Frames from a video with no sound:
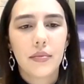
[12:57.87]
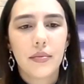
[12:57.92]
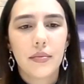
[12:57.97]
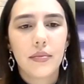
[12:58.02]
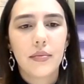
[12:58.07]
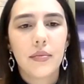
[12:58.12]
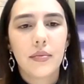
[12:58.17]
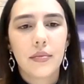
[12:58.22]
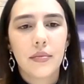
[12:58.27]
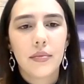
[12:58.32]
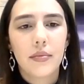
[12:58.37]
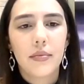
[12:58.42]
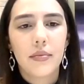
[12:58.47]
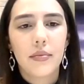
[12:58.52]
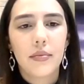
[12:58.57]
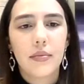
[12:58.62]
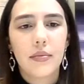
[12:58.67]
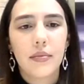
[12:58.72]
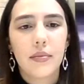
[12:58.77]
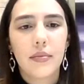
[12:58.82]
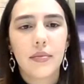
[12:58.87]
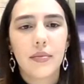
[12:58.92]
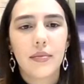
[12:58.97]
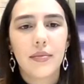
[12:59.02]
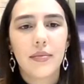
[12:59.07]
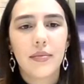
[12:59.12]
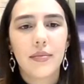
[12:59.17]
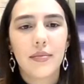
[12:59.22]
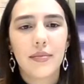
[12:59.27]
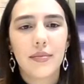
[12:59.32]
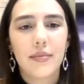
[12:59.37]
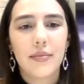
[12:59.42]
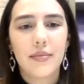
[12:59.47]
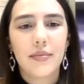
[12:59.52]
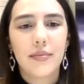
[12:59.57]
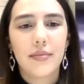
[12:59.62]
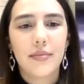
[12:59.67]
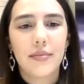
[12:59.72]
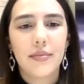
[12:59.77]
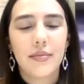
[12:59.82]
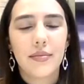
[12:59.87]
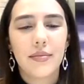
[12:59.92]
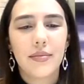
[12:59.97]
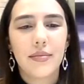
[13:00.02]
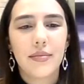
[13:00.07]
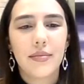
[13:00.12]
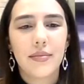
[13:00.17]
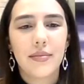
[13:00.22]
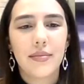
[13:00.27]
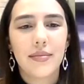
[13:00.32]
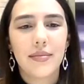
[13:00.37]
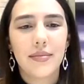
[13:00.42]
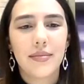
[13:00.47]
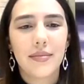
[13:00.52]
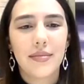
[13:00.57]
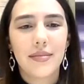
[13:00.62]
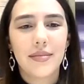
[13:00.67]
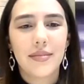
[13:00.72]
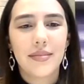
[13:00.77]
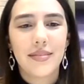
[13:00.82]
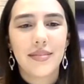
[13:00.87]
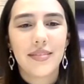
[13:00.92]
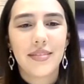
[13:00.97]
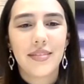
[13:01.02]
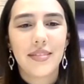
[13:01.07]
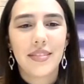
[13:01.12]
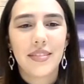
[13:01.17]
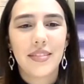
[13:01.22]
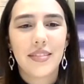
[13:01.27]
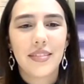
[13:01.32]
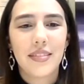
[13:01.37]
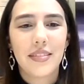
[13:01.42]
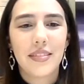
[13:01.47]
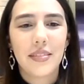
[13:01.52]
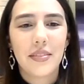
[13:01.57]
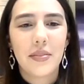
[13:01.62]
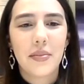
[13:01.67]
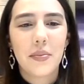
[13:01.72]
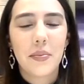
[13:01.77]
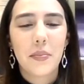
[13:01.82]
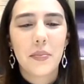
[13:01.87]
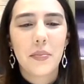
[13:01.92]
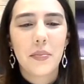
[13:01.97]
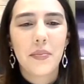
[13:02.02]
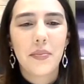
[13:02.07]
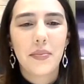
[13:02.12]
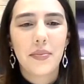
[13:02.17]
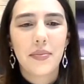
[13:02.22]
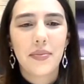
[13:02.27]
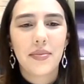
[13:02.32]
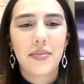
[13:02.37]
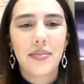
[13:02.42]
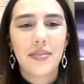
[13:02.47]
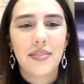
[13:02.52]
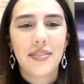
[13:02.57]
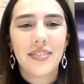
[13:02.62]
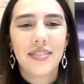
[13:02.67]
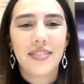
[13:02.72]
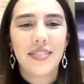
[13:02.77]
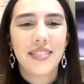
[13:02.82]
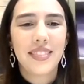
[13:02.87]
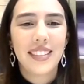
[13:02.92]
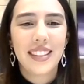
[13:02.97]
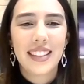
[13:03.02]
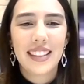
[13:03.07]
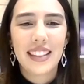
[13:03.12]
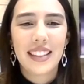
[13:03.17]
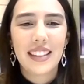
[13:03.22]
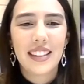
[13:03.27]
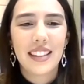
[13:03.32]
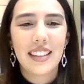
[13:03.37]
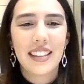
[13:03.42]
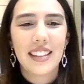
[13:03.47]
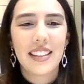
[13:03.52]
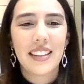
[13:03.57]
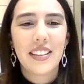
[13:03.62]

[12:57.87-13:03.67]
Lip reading: [no speech]